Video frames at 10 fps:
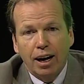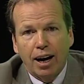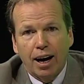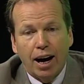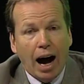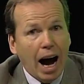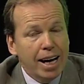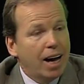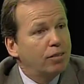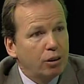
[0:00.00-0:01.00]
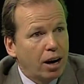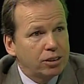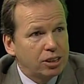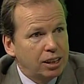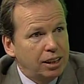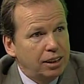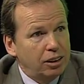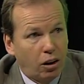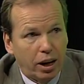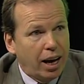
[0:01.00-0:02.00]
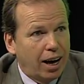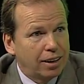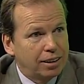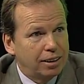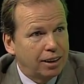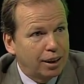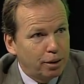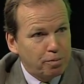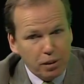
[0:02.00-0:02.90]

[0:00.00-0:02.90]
I have not seen or had the,